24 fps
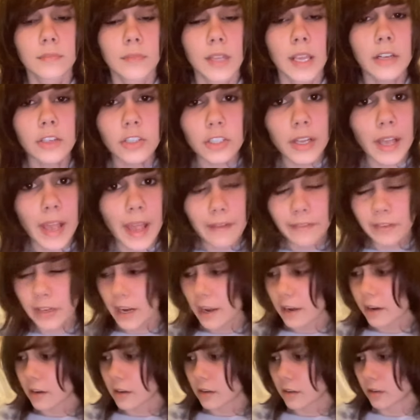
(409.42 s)
Actually, I haven't
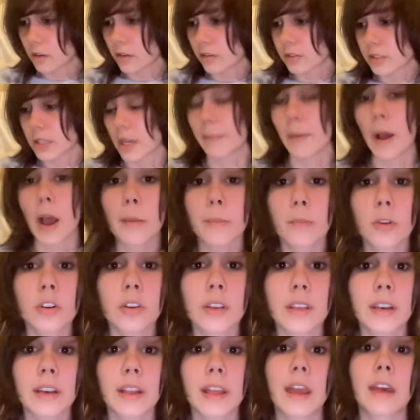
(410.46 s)
had it in a long time. I'm gonna
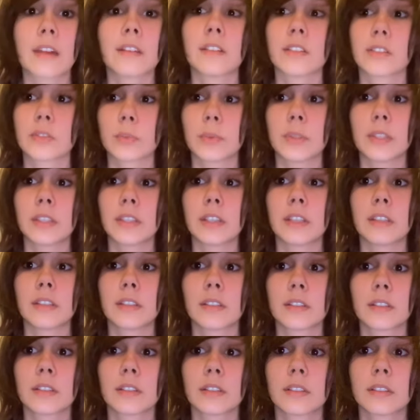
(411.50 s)
get a can this
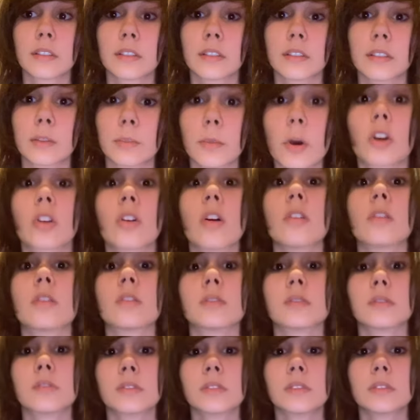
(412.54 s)
weekend. Tomorrow.
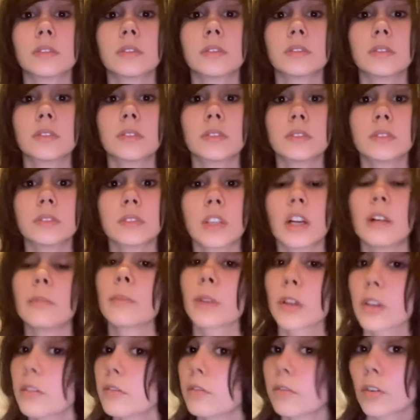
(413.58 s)
I'm
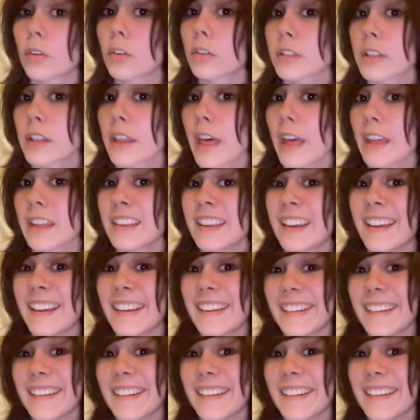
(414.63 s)
looking forward to that.